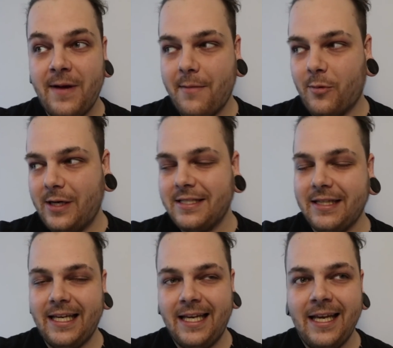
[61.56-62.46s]
app
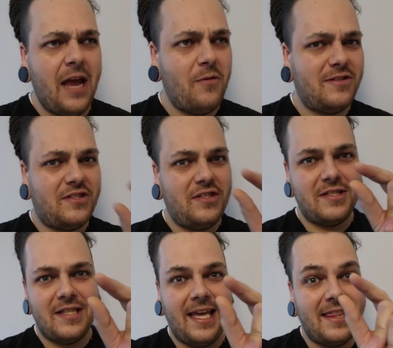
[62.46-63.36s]
recently, it was
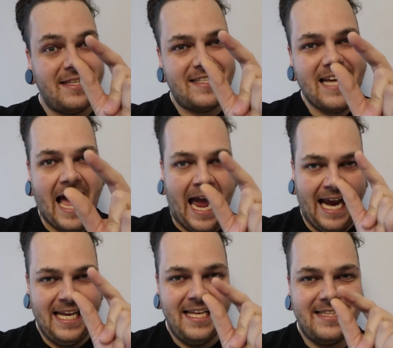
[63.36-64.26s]
just like this
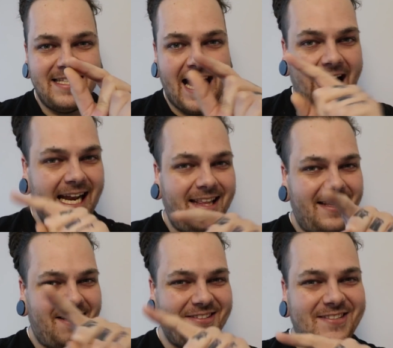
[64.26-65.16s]
tiny
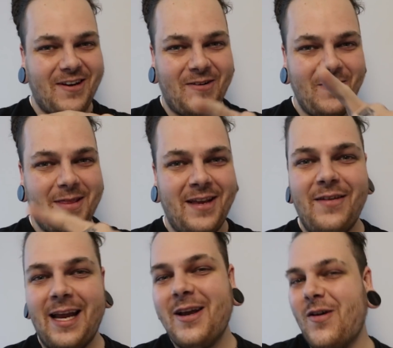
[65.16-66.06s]
little zone within
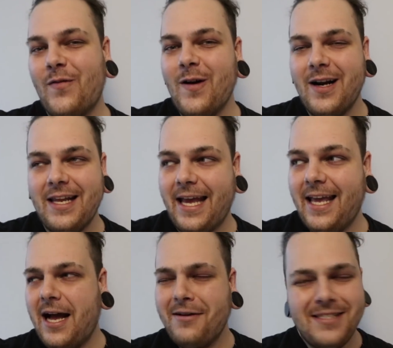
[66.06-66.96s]
Vancouver, and
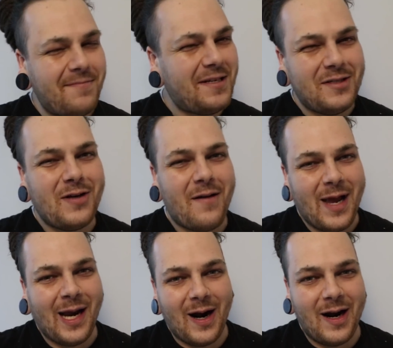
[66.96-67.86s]
like I was tempted to drive
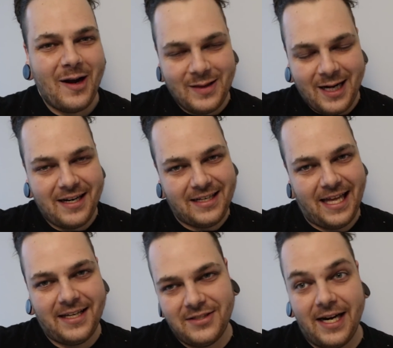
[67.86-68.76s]
my car out there to
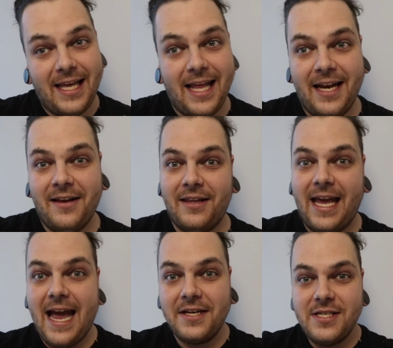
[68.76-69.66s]
like try to get in on the
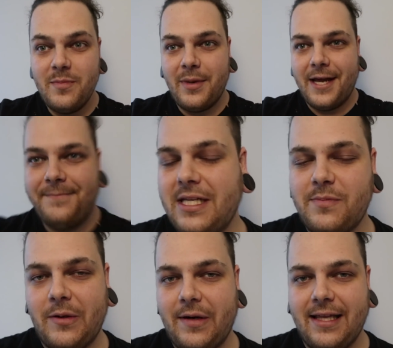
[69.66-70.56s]
action, but let's
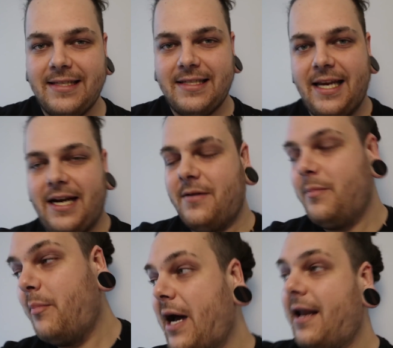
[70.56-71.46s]
be realistic here.
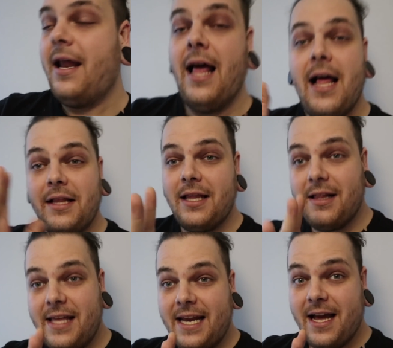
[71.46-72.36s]
But
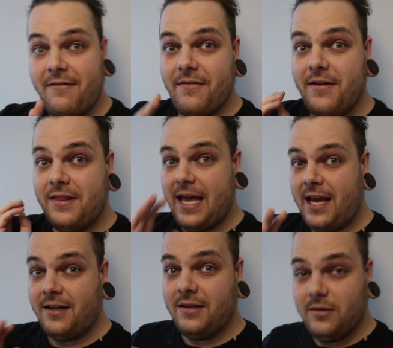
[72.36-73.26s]
luckily enough, they